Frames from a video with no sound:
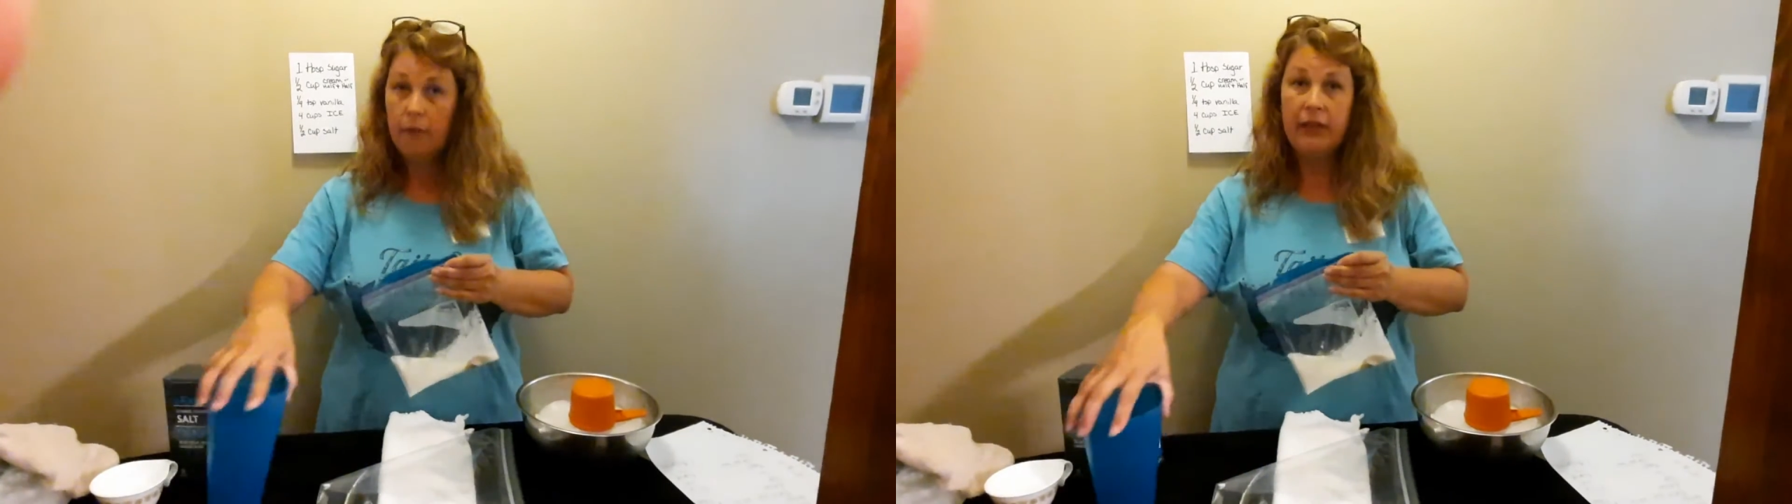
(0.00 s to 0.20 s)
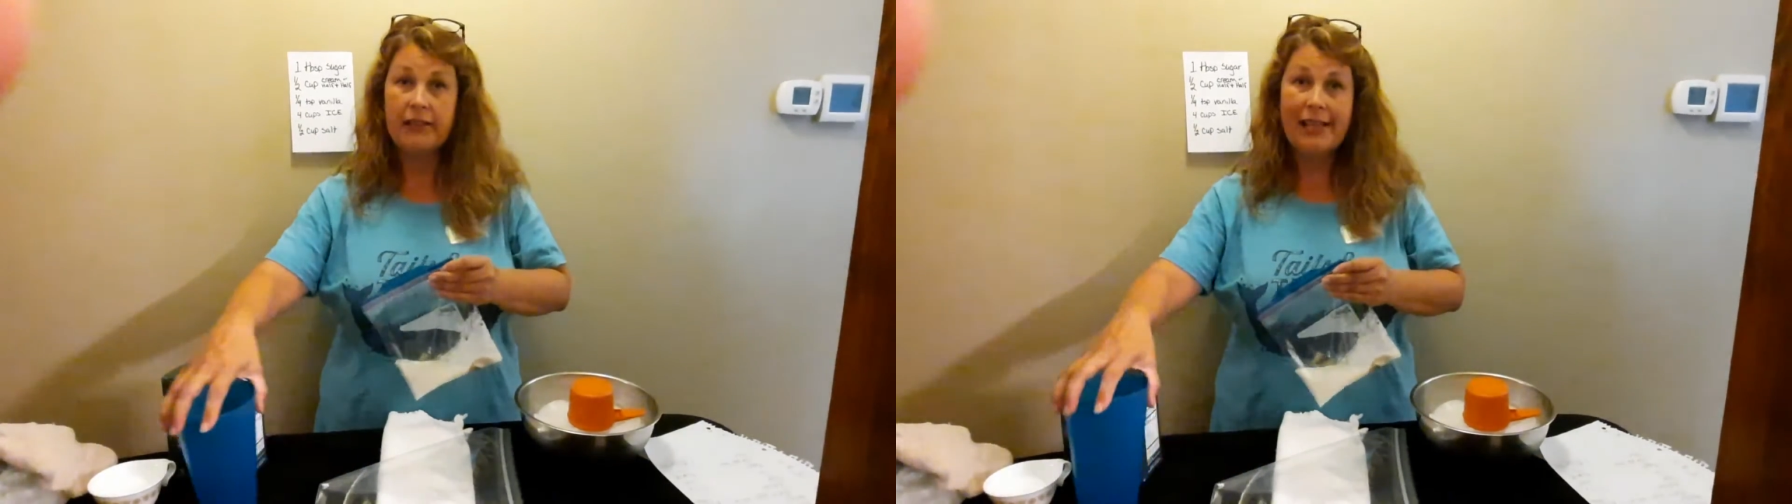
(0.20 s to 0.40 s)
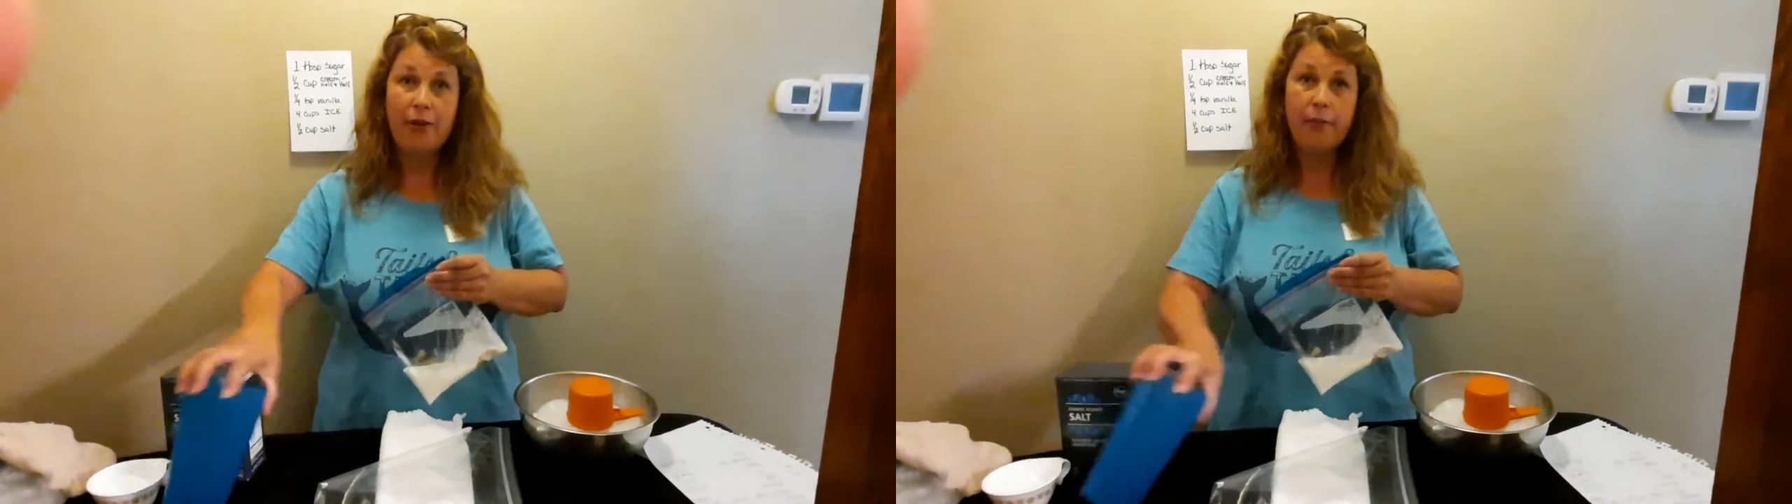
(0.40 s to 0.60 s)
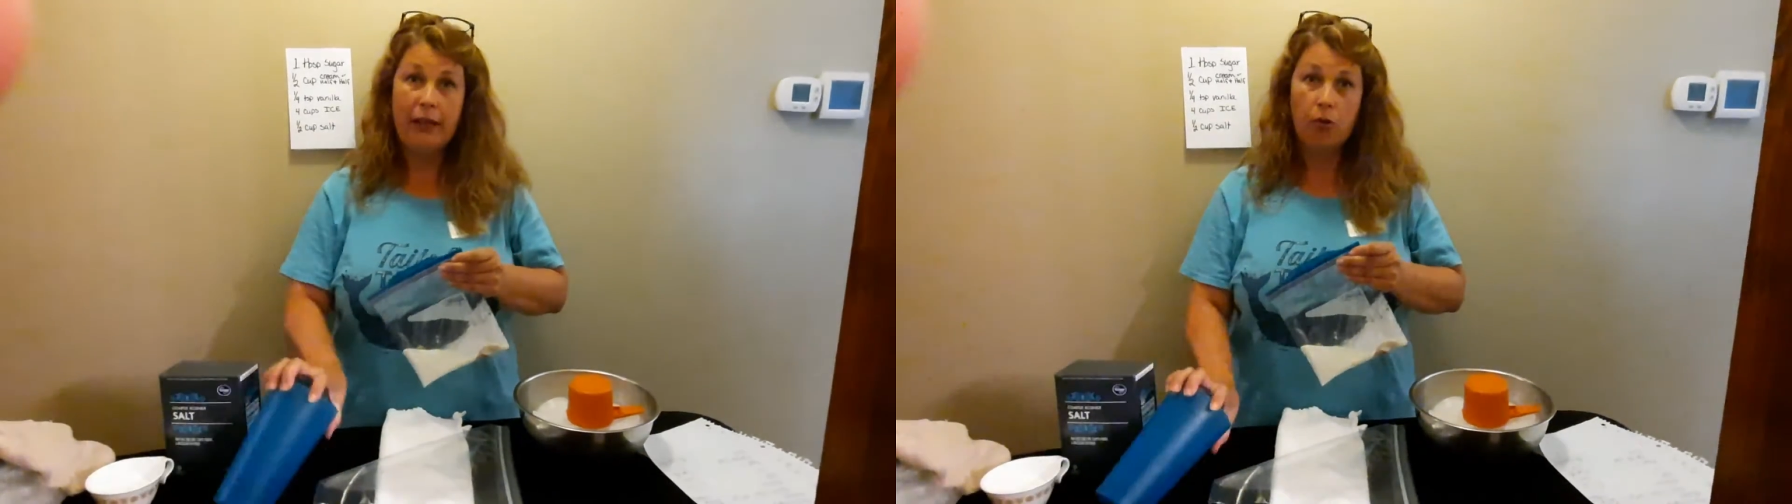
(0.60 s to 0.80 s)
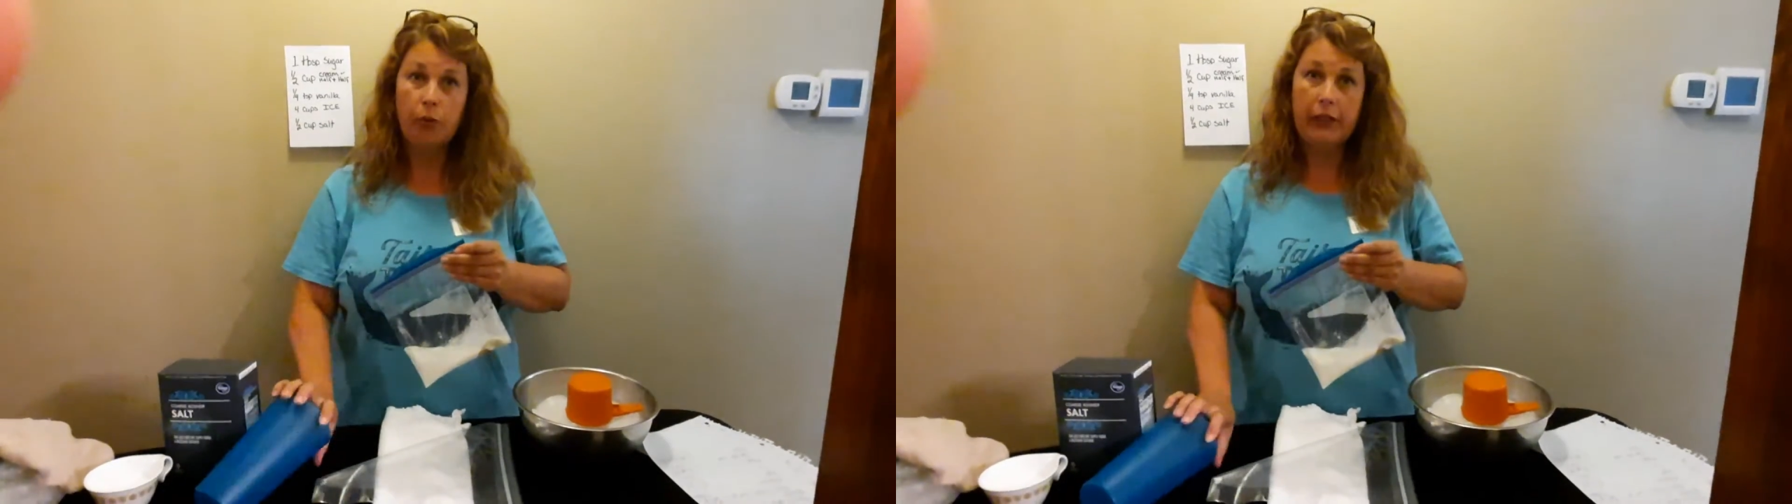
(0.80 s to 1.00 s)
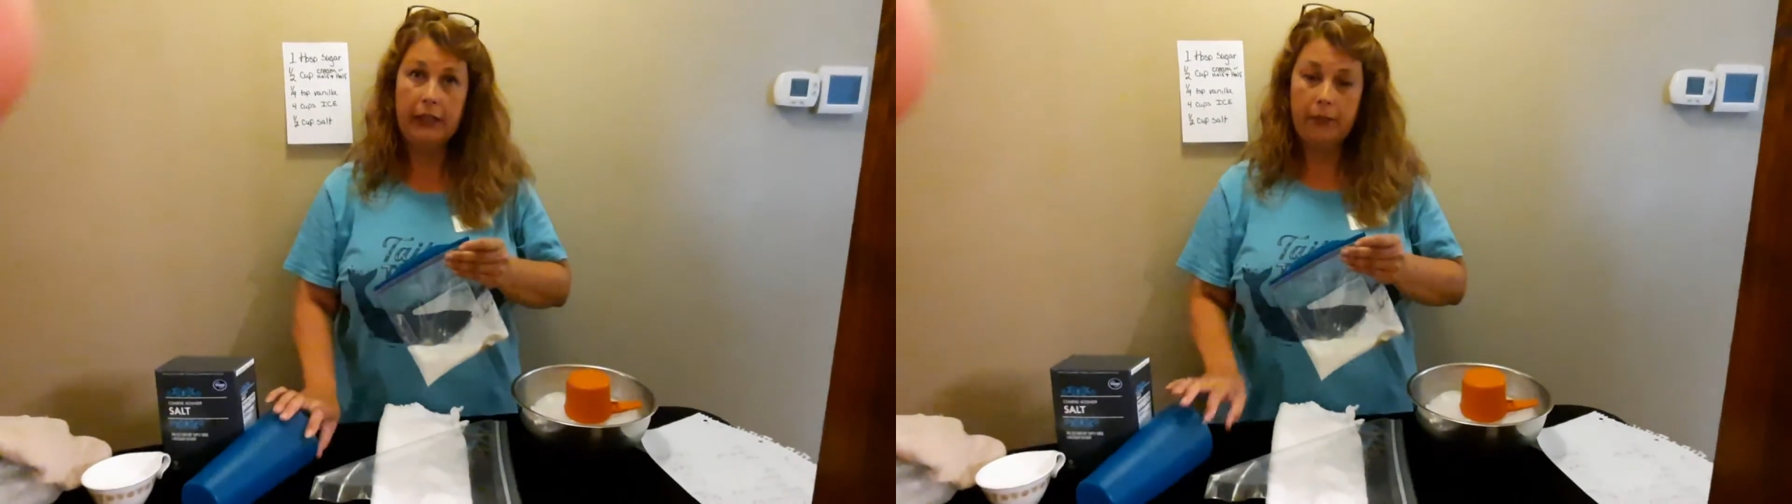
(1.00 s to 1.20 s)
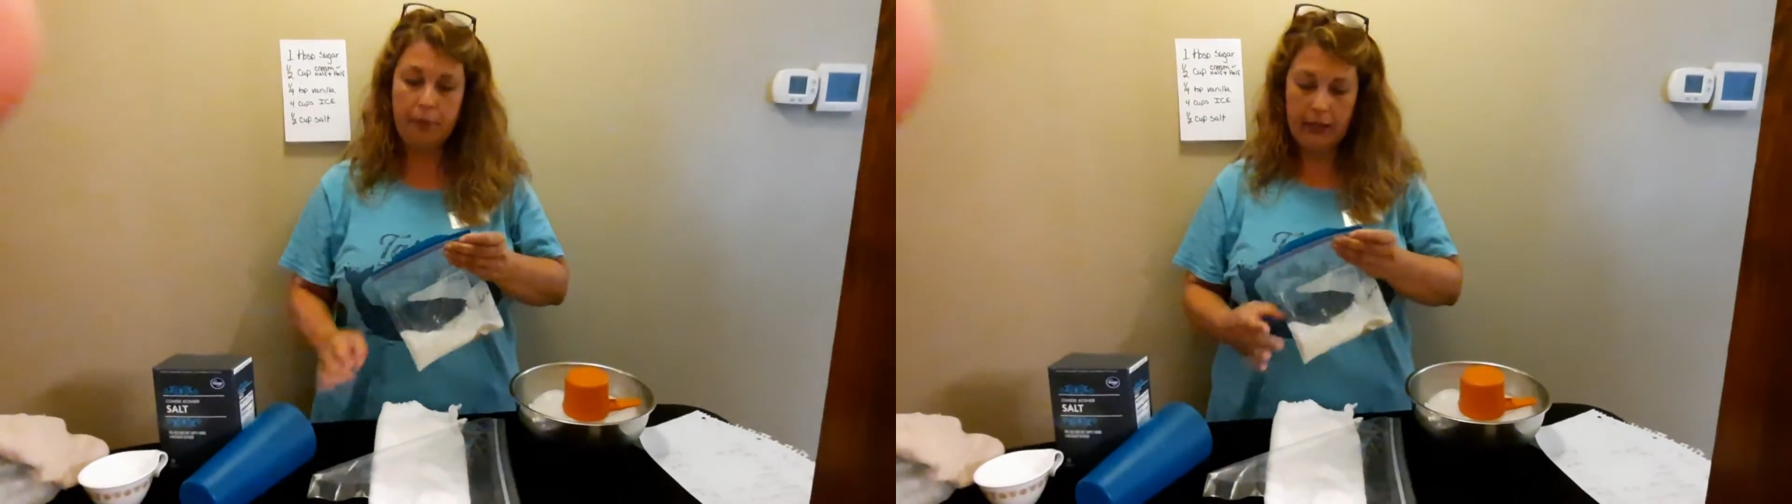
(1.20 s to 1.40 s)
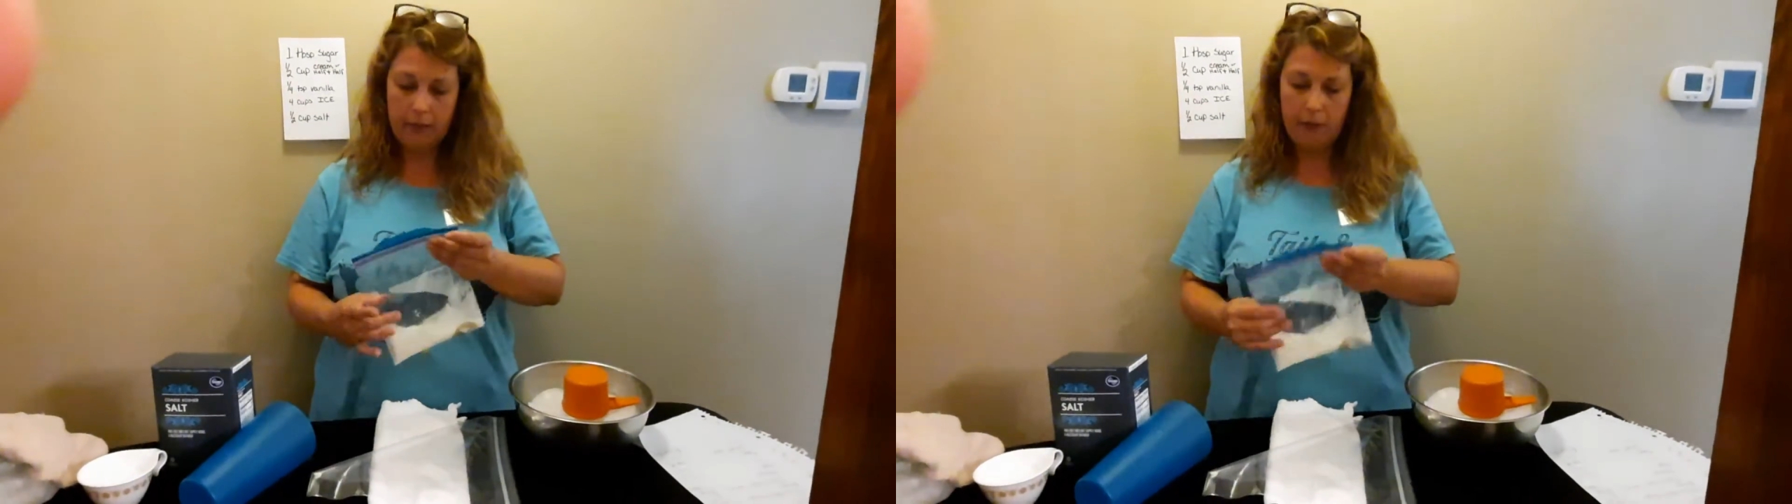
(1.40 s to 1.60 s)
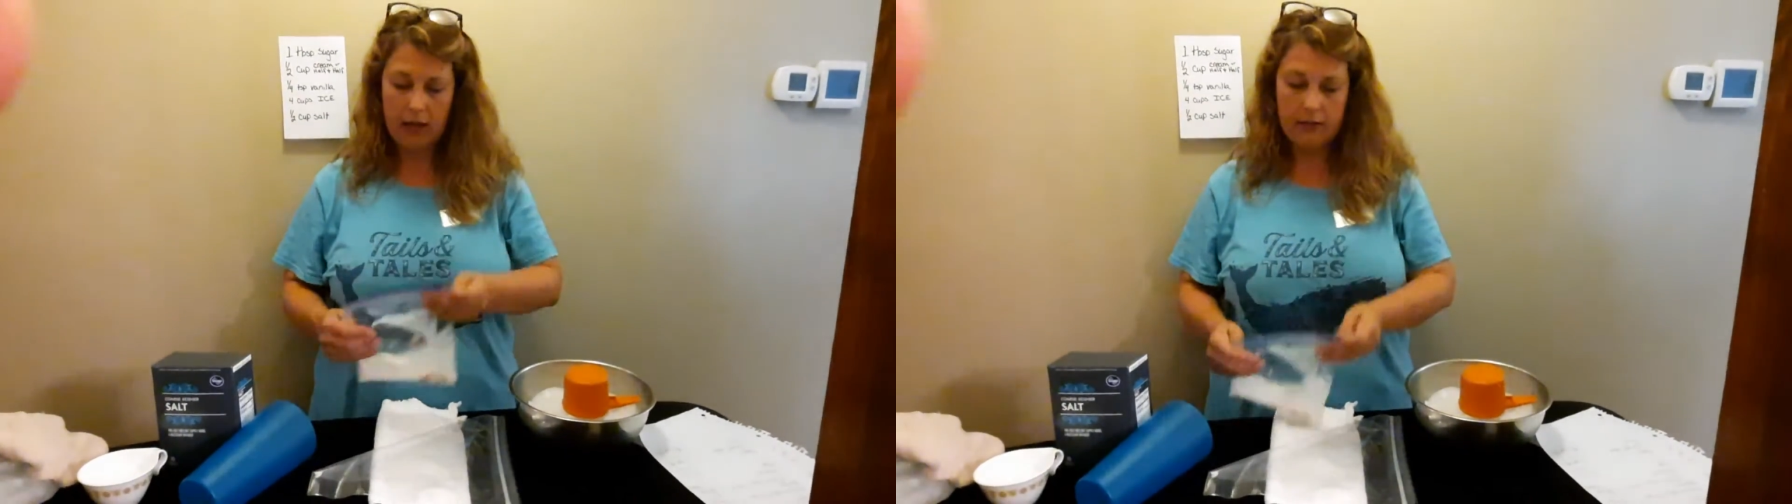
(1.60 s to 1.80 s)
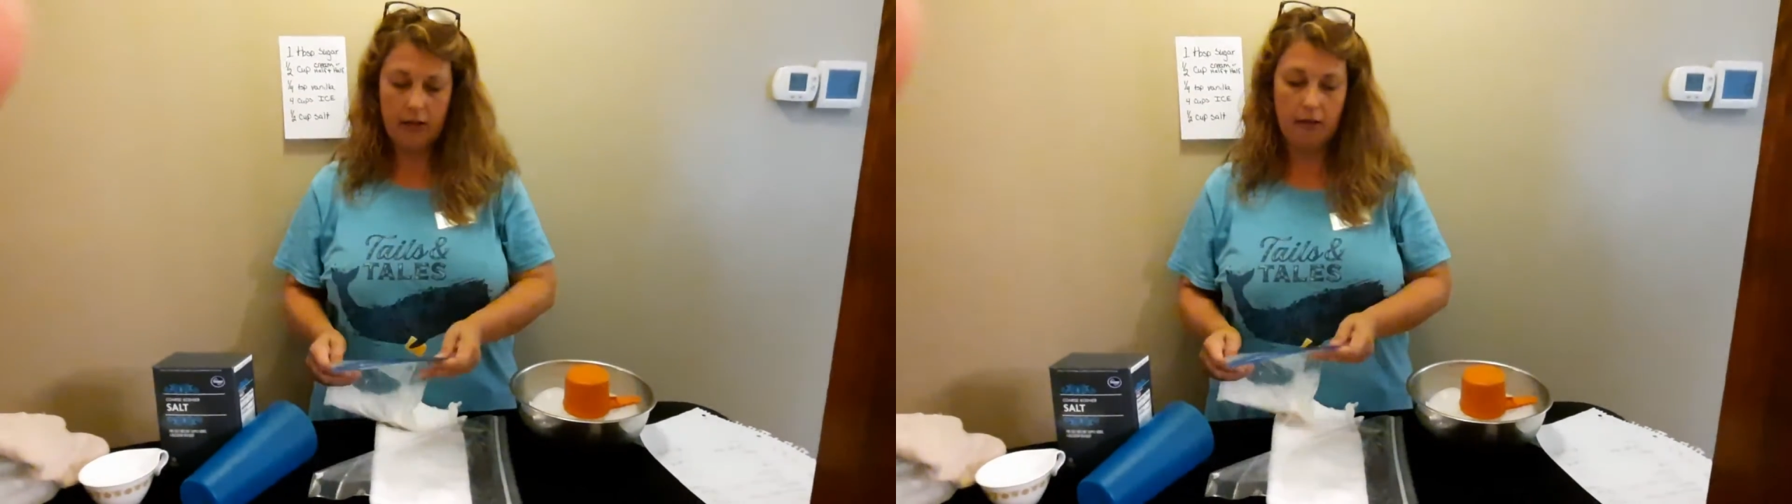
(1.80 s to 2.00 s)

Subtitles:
because that would be a really big mess,